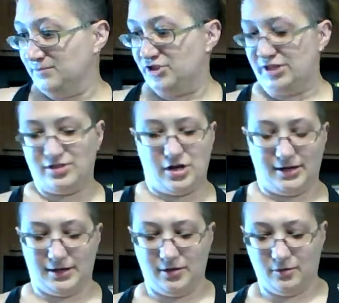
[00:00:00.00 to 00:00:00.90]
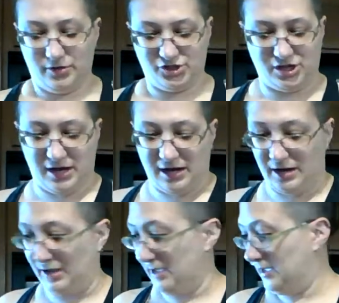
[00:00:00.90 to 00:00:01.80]
gin and tonic, which
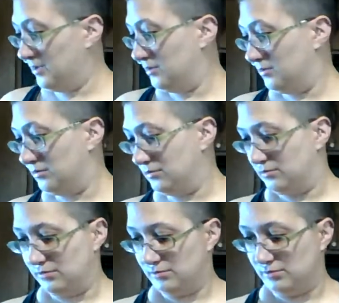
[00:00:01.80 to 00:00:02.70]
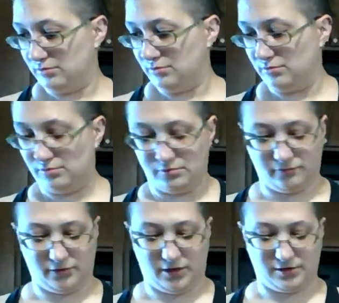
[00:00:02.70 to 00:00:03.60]
I
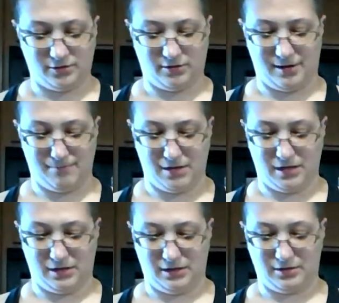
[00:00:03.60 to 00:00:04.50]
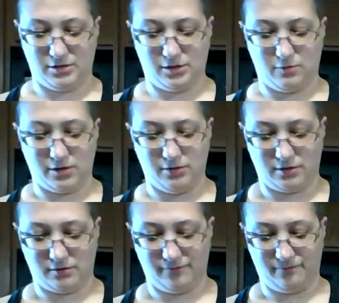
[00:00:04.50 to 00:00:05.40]
forgot to grab my tonic water out
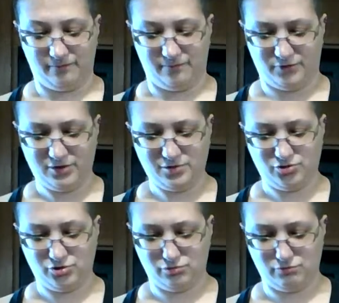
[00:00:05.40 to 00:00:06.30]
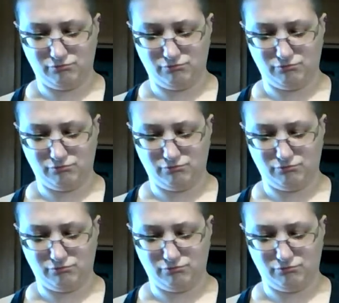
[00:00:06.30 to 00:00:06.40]
of the fridge.